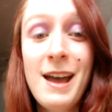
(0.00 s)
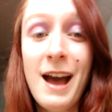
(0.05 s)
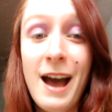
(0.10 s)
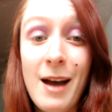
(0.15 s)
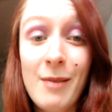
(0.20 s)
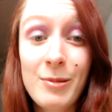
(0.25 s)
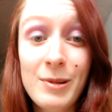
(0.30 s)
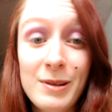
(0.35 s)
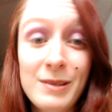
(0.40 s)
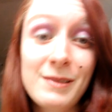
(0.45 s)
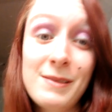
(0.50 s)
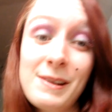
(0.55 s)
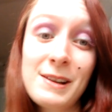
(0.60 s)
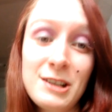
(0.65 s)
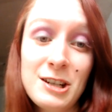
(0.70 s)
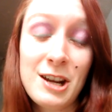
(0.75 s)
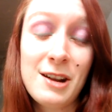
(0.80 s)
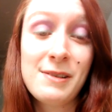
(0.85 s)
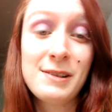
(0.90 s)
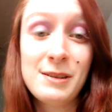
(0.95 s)
I would
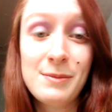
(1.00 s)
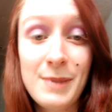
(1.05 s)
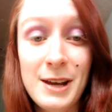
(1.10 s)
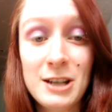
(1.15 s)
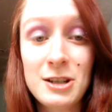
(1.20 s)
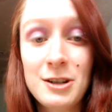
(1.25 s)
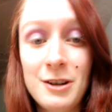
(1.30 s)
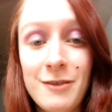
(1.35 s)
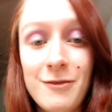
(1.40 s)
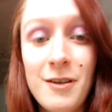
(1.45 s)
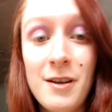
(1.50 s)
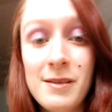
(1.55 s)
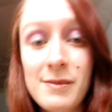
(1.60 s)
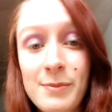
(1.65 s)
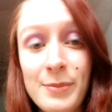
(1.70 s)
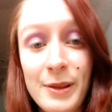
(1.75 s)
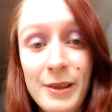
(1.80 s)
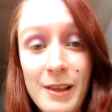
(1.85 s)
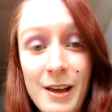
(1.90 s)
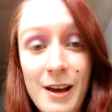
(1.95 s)
suggest you make sure it falls
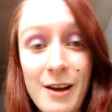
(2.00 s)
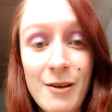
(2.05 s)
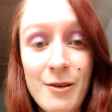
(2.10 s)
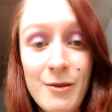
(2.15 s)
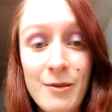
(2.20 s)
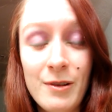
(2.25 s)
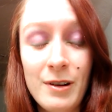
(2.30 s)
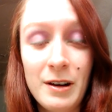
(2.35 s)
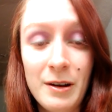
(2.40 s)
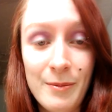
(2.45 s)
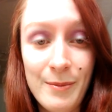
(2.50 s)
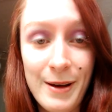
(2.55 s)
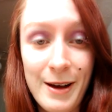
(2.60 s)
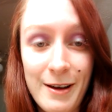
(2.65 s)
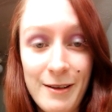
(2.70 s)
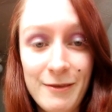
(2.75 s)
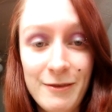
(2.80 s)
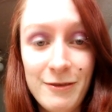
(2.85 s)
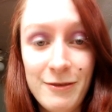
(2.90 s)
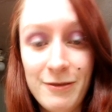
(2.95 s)
below or
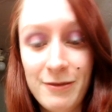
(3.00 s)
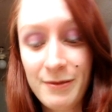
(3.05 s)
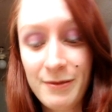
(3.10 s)
above.